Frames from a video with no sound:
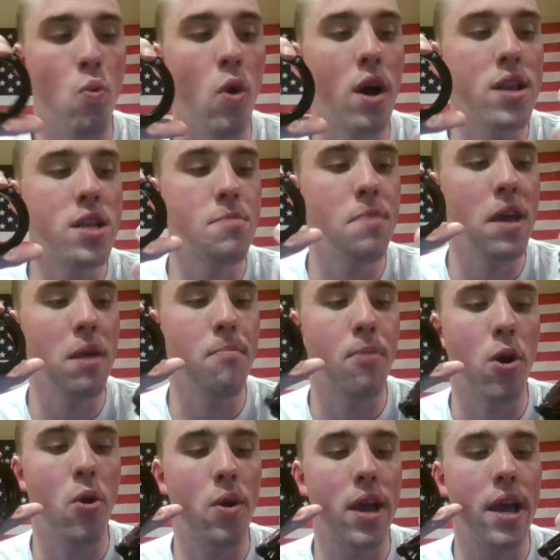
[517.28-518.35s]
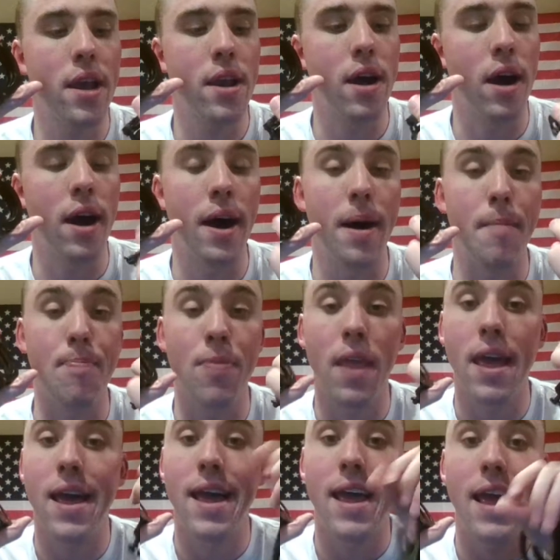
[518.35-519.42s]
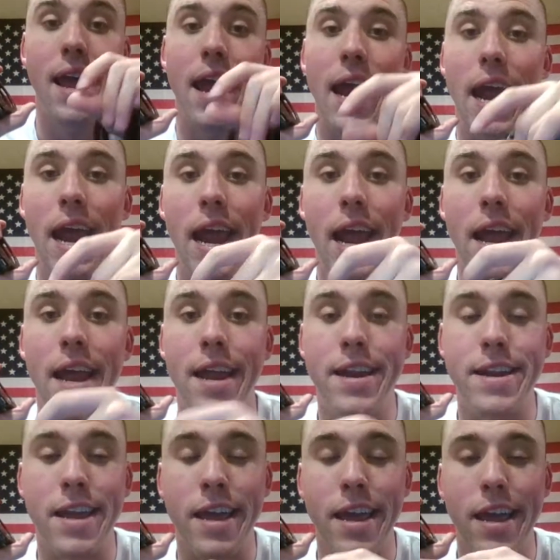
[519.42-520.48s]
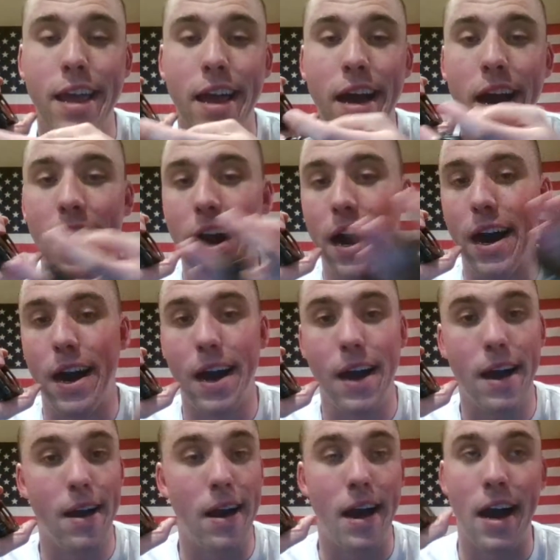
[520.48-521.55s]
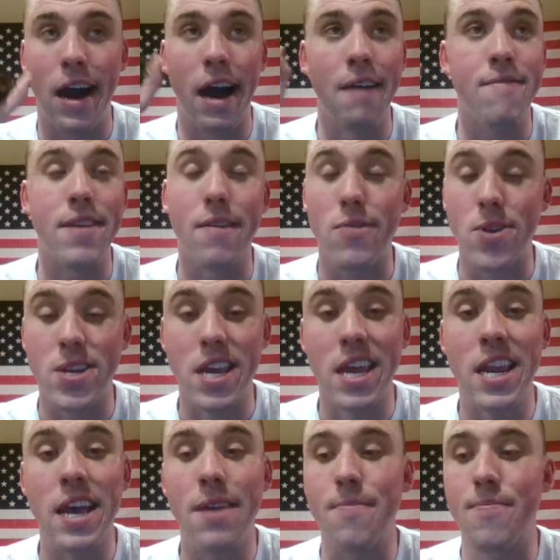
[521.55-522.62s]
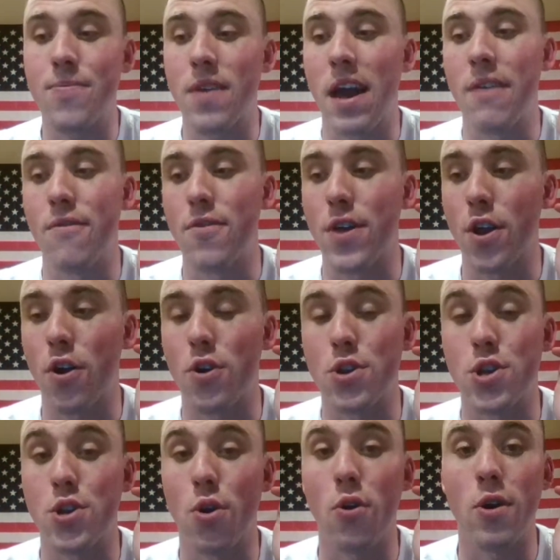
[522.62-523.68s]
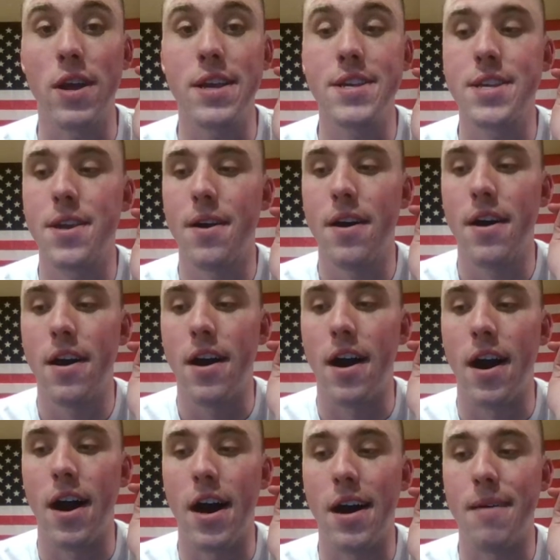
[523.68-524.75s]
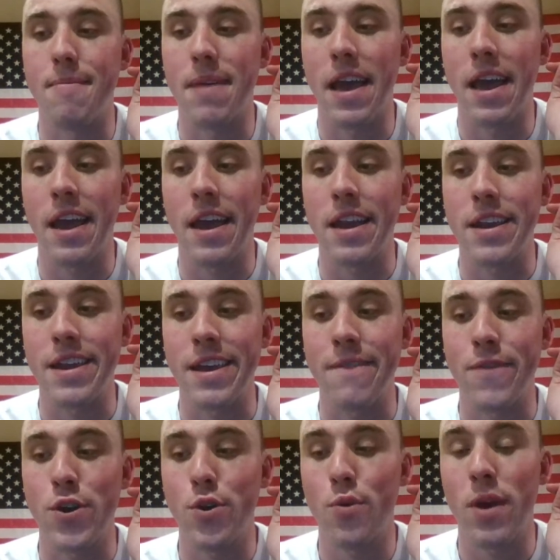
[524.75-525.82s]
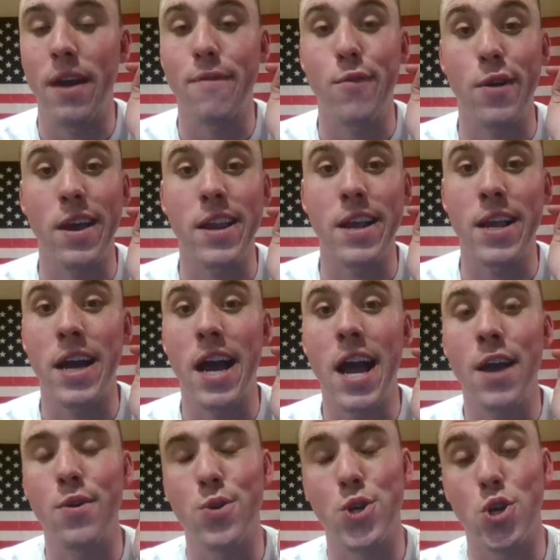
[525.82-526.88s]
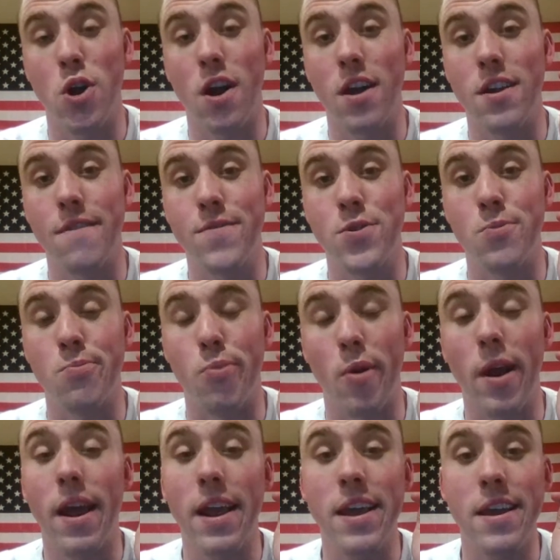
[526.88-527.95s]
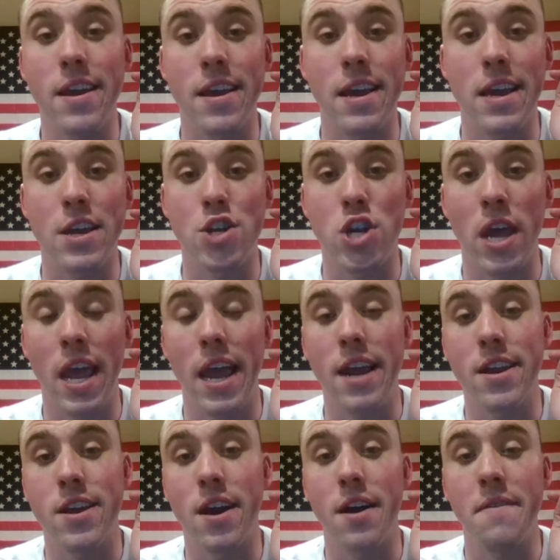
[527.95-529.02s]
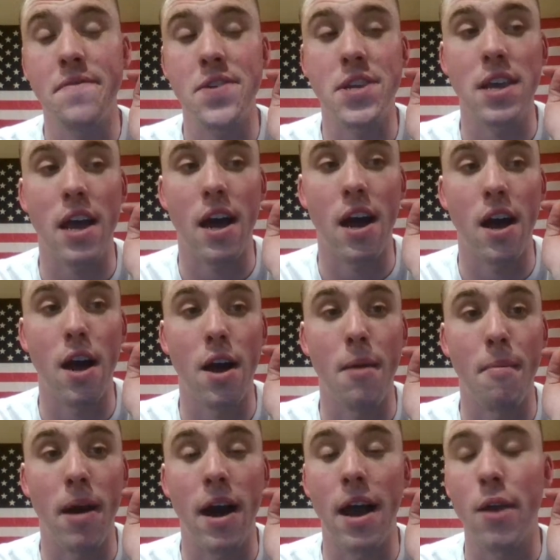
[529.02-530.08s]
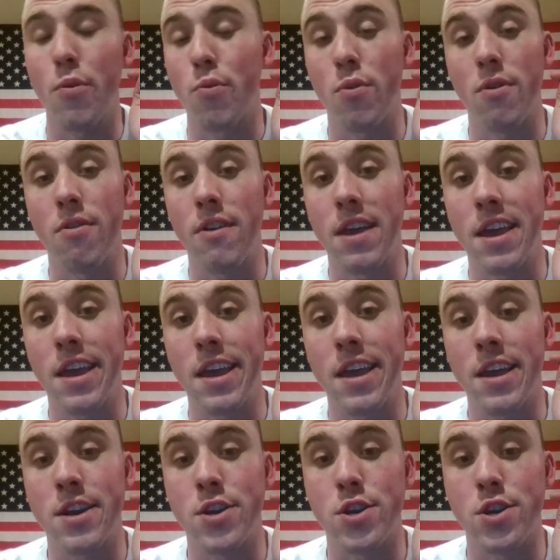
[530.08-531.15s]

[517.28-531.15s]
ones being broken, and I've never seen it. I've only heard stories. And if you ever get a guy who's strong enough to break handcuffs, I really